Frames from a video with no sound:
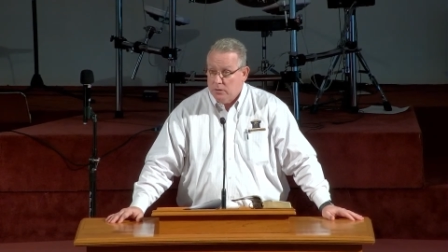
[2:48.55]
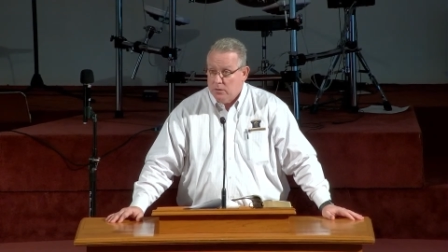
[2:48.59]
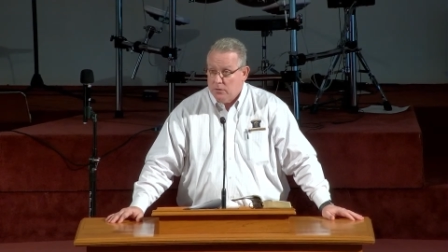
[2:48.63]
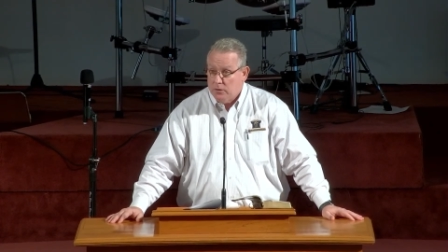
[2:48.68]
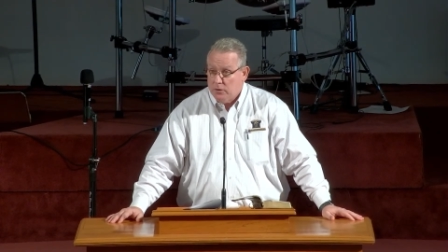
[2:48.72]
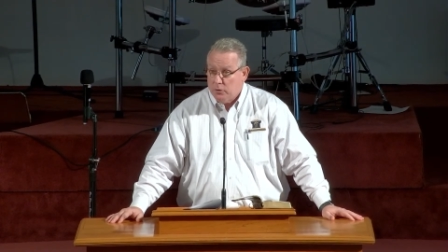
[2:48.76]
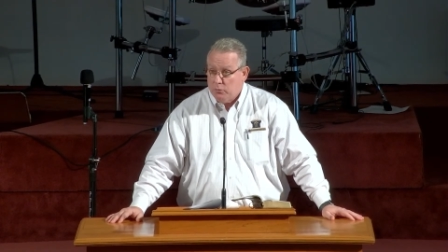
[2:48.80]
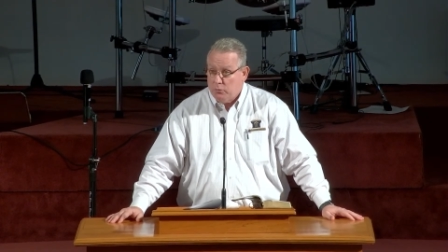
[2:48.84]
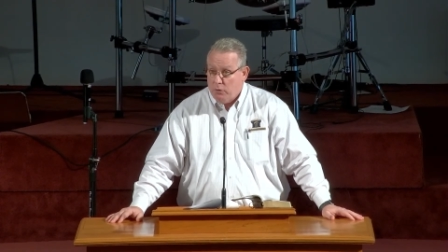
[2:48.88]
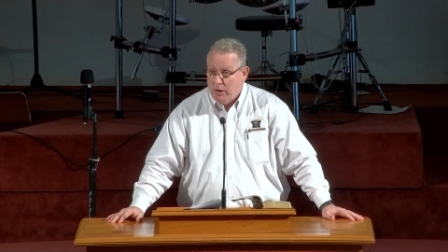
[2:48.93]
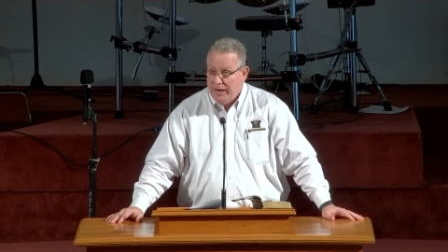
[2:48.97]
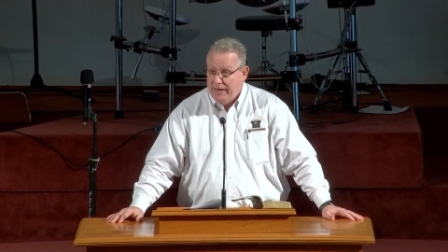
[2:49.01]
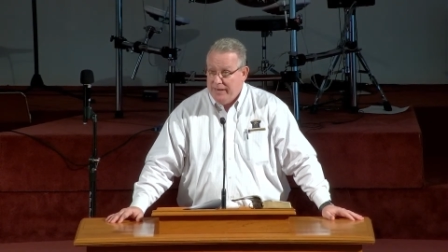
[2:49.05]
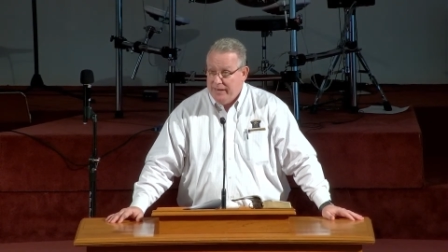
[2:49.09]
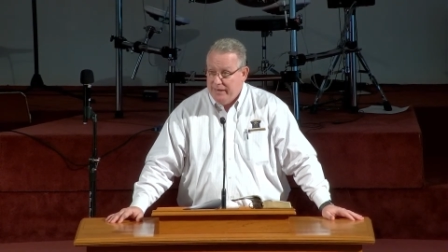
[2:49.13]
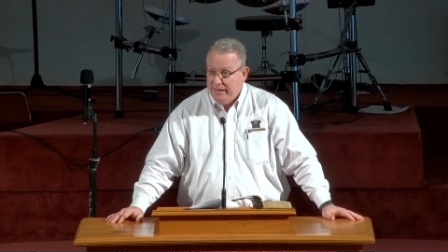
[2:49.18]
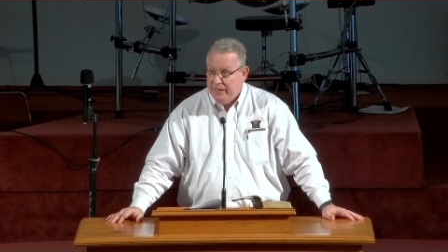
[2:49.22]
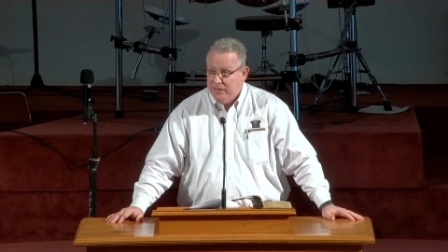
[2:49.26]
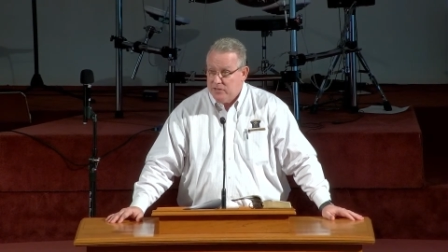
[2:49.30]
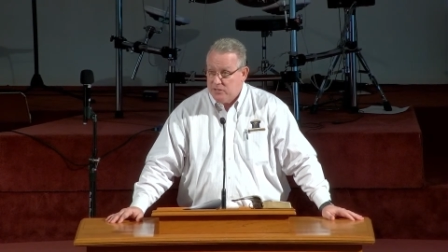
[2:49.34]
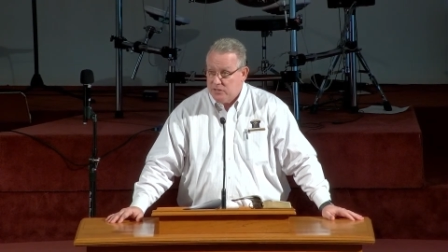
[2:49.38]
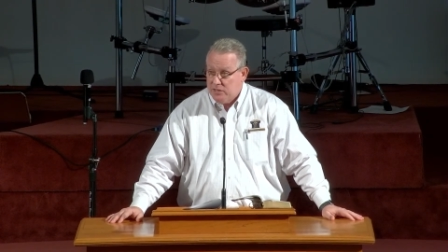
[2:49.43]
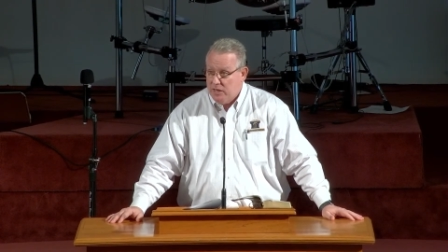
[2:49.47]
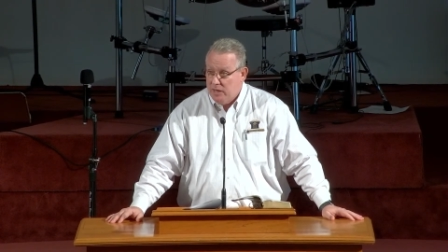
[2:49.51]
the writing
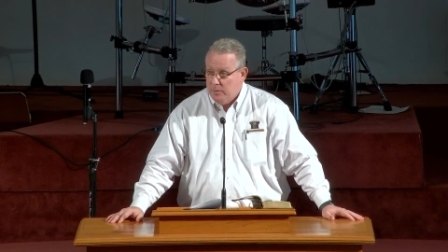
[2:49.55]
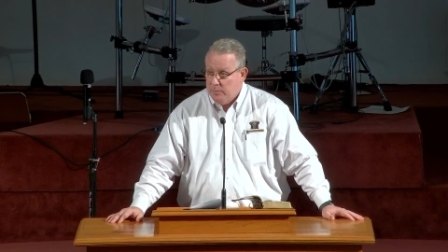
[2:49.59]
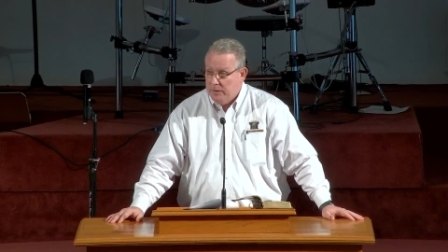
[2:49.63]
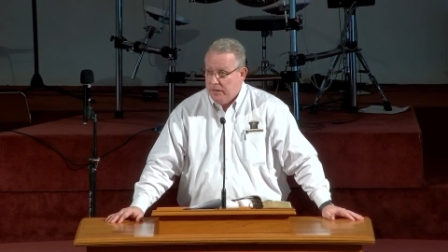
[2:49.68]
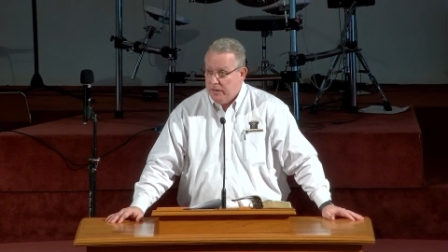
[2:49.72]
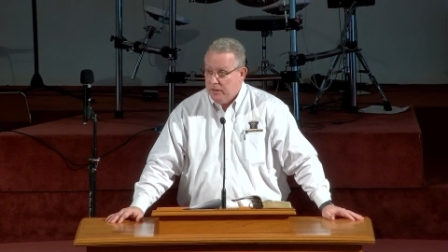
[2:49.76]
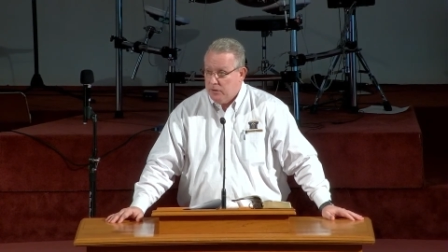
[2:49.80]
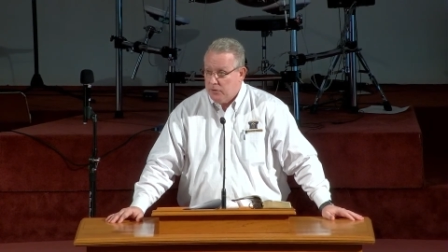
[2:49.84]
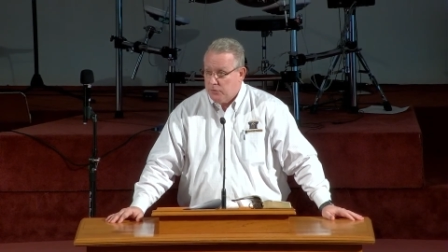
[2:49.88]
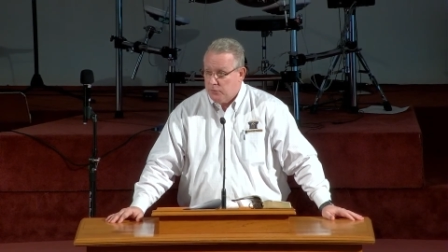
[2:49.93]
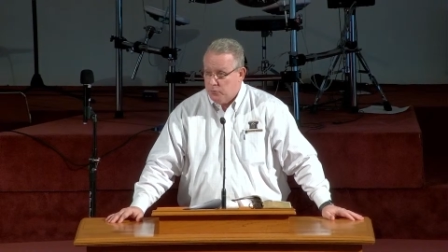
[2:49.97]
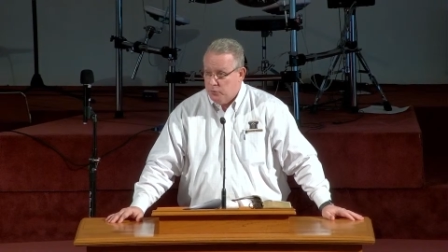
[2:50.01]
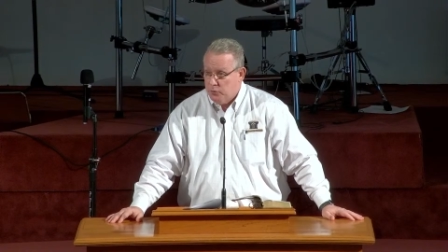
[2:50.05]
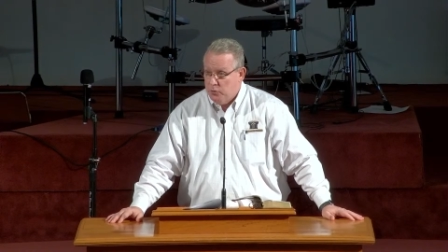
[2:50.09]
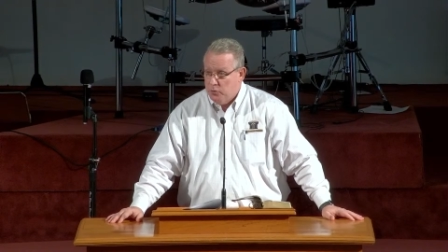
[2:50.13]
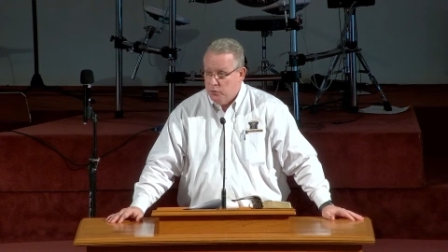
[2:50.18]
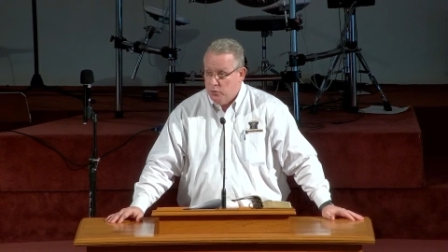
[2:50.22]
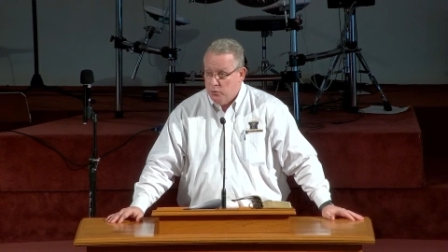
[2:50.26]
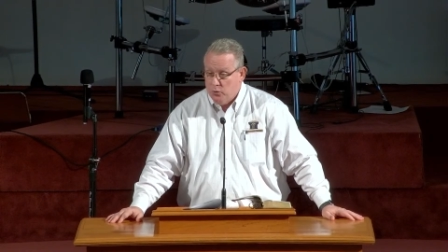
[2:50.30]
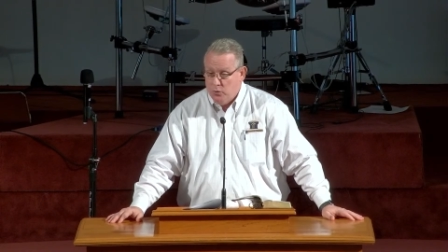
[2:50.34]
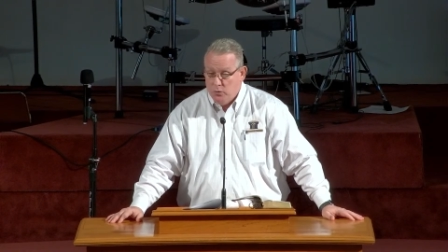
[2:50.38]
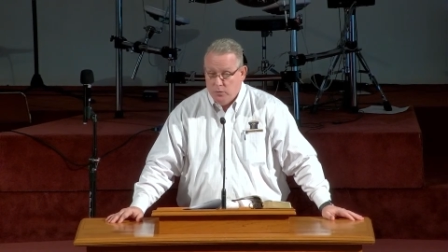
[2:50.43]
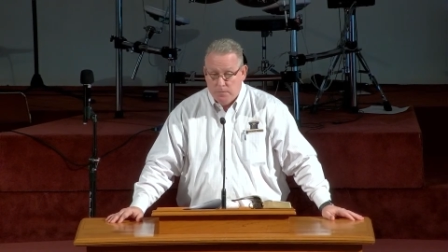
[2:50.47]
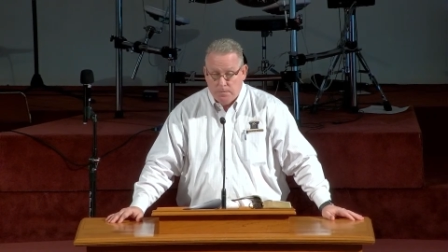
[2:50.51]
is coming
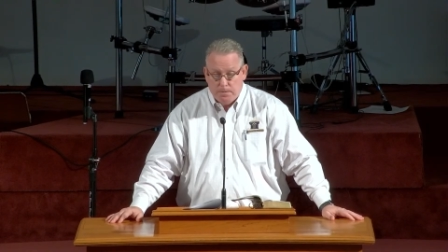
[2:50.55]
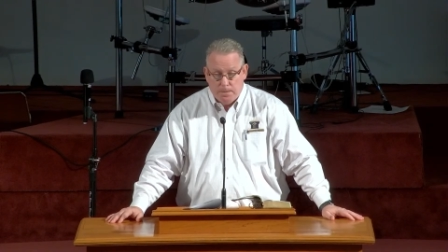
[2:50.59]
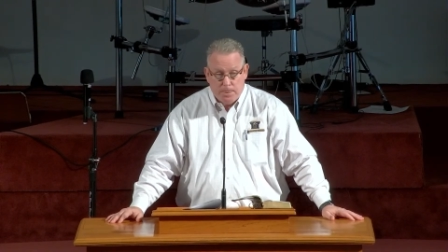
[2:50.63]
through